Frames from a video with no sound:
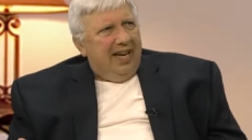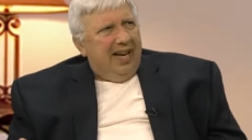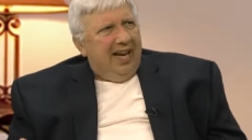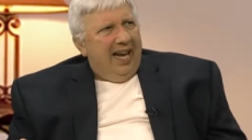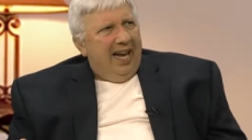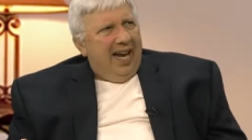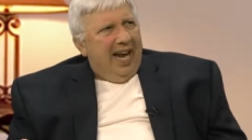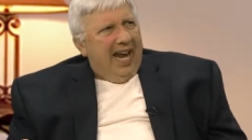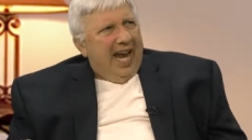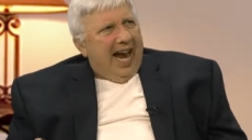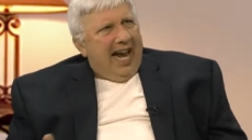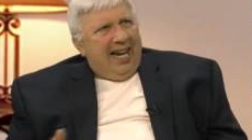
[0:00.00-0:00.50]

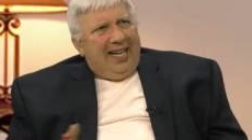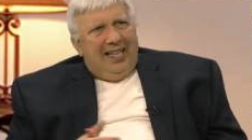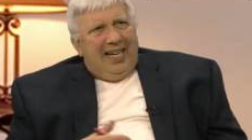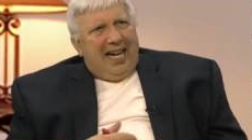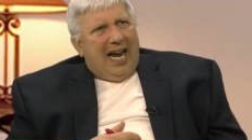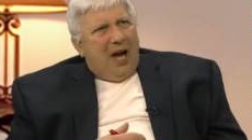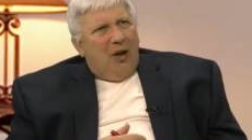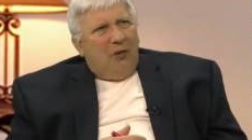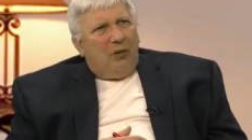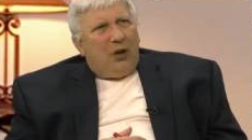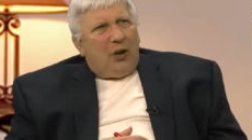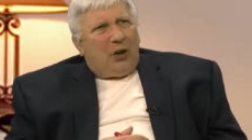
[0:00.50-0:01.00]
Yeah. And
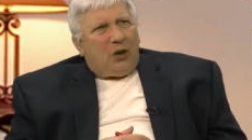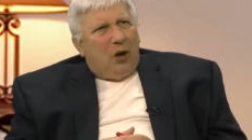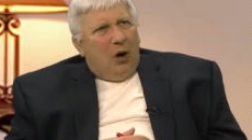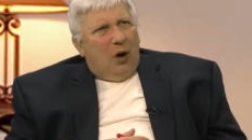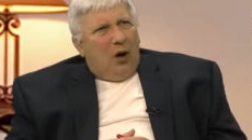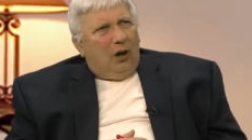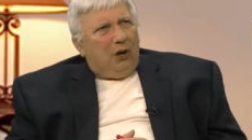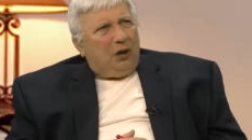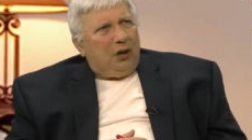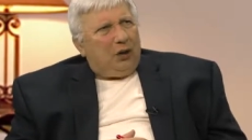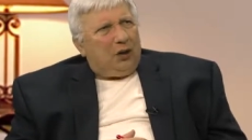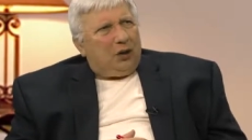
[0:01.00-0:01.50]
now the
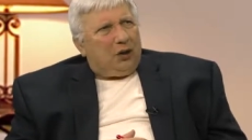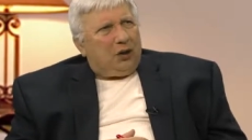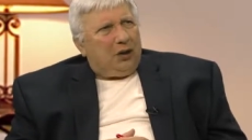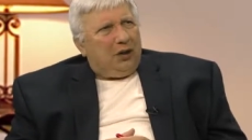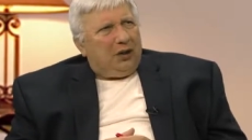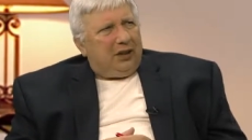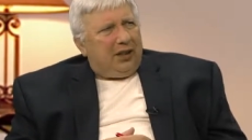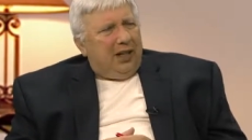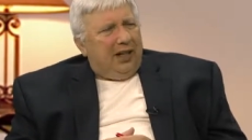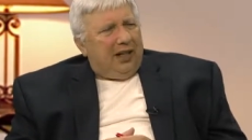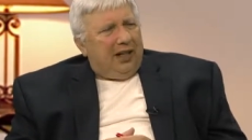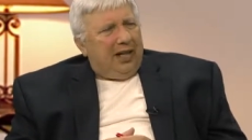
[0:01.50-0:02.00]
college,
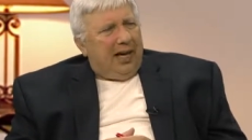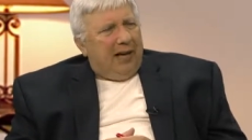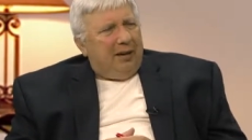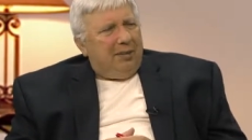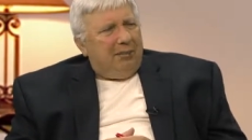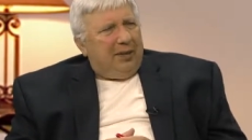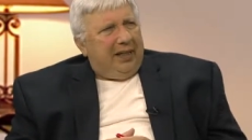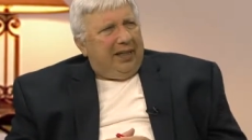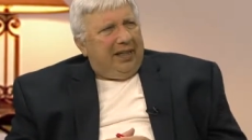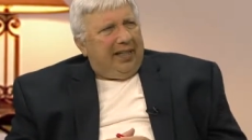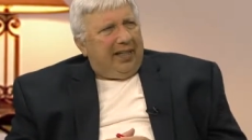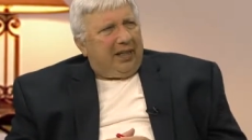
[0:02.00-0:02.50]
I
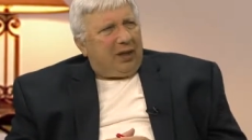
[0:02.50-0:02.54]
mean,